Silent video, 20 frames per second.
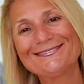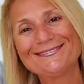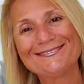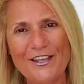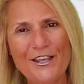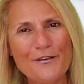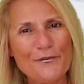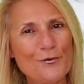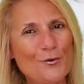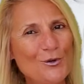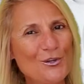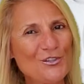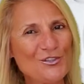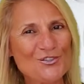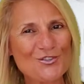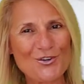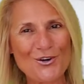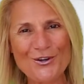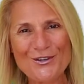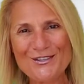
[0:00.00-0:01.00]
If you
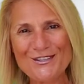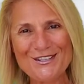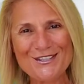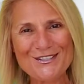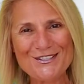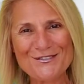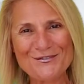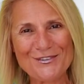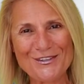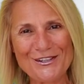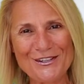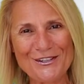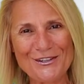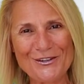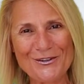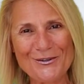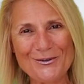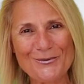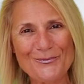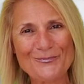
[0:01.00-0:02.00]
enjoyed this
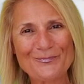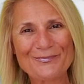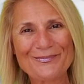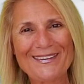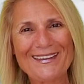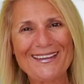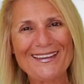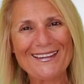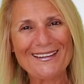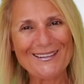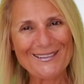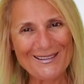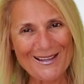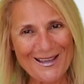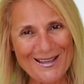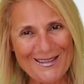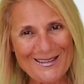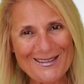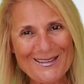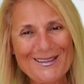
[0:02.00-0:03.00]
video,
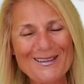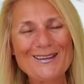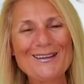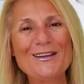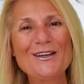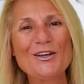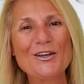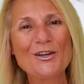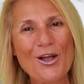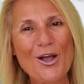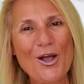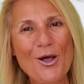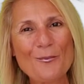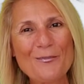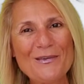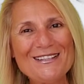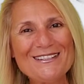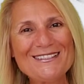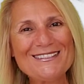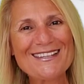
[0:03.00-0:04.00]
like,
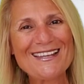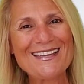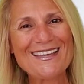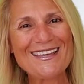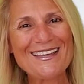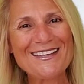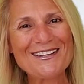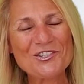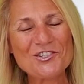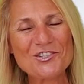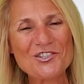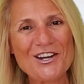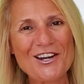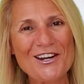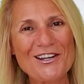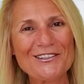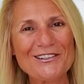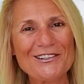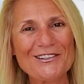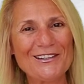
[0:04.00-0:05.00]
comment, and
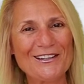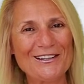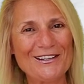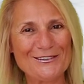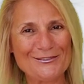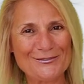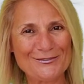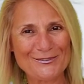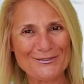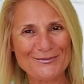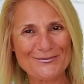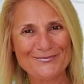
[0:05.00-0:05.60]
share the love.